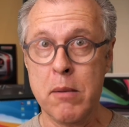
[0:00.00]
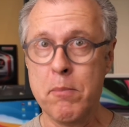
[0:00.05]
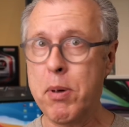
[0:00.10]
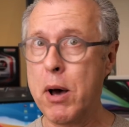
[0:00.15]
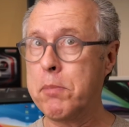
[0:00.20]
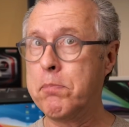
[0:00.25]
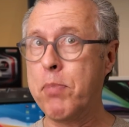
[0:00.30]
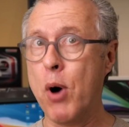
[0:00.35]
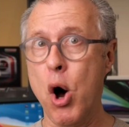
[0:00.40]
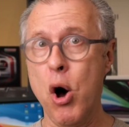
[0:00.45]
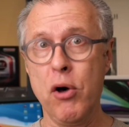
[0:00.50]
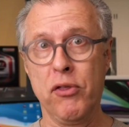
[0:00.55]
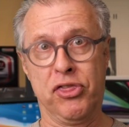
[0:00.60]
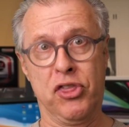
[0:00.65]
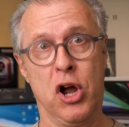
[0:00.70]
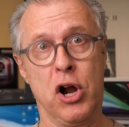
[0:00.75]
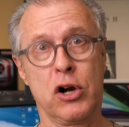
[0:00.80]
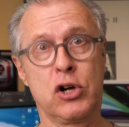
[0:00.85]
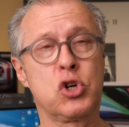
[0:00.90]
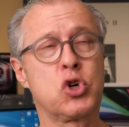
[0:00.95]
But
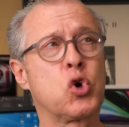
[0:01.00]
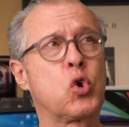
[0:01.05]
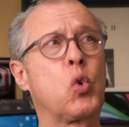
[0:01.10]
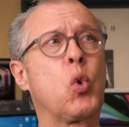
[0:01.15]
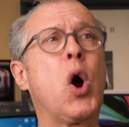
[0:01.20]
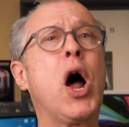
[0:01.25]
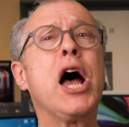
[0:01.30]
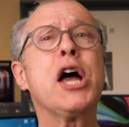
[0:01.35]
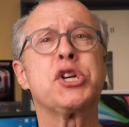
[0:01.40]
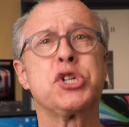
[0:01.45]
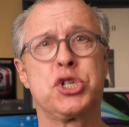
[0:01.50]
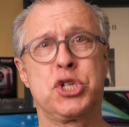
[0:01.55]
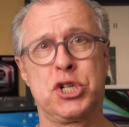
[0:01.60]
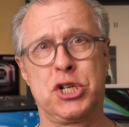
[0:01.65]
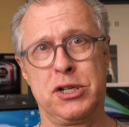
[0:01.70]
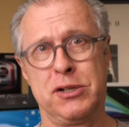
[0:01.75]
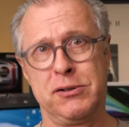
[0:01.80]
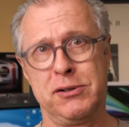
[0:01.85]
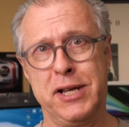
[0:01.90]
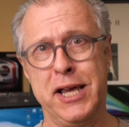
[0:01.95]
both are crushed